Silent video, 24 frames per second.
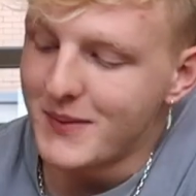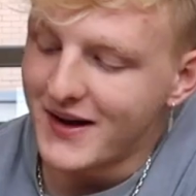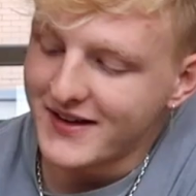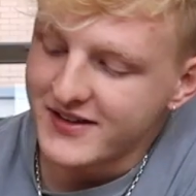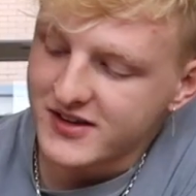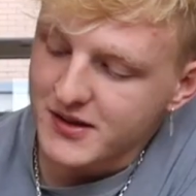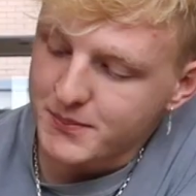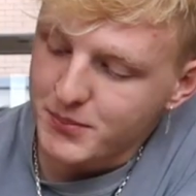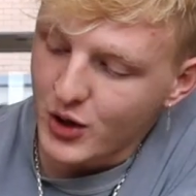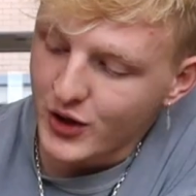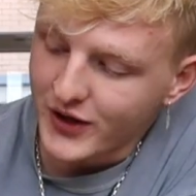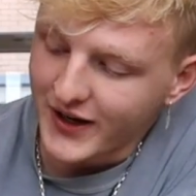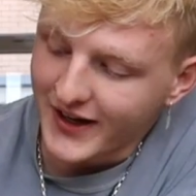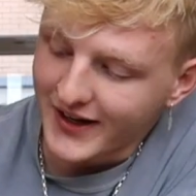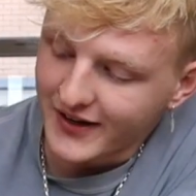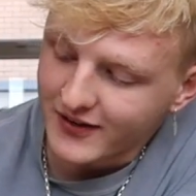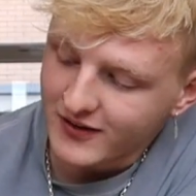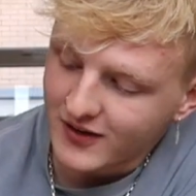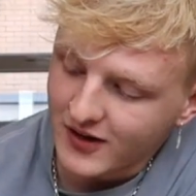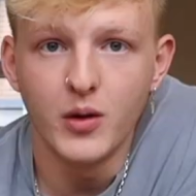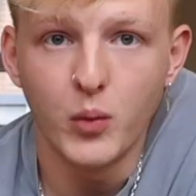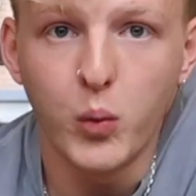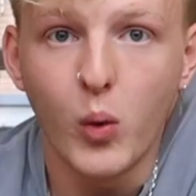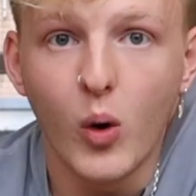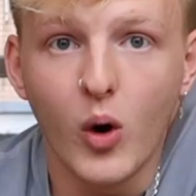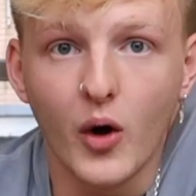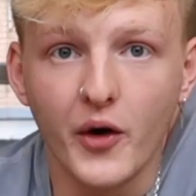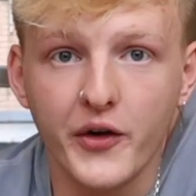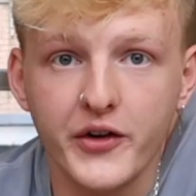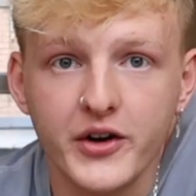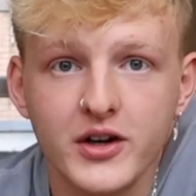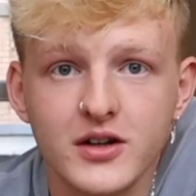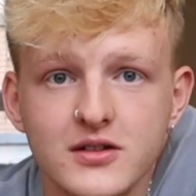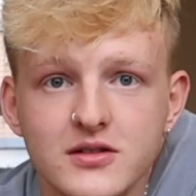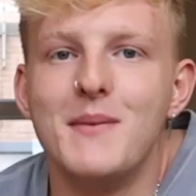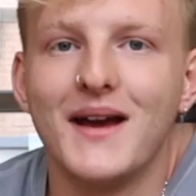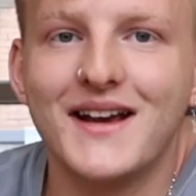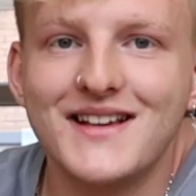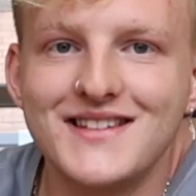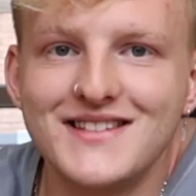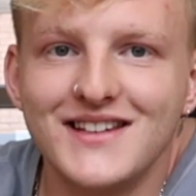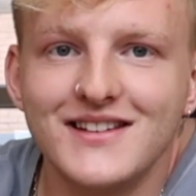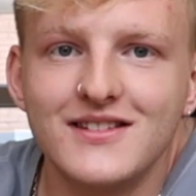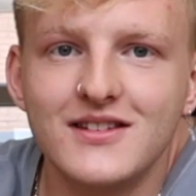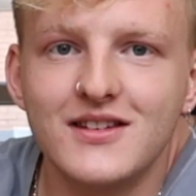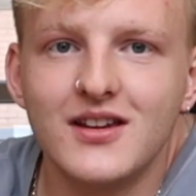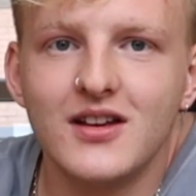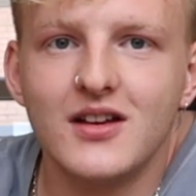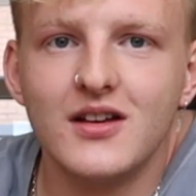meant to put in the water, mix it,